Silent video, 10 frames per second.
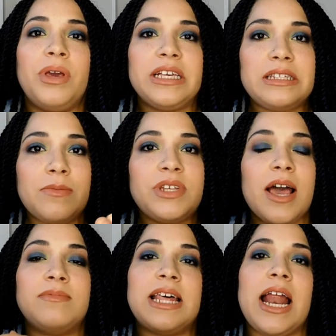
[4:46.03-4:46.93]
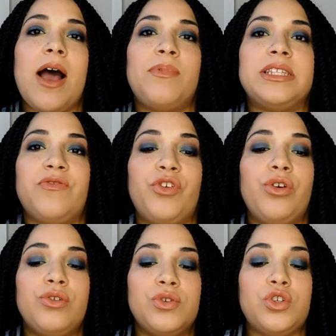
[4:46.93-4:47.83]
because sometimes that happens if
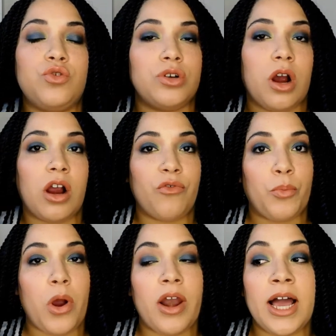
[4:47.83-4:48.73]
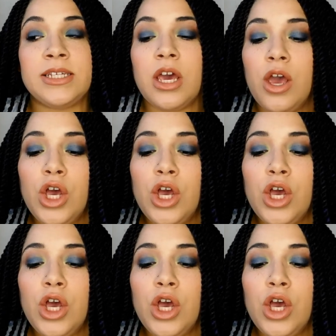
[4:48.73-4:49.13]
you use too dark of a product.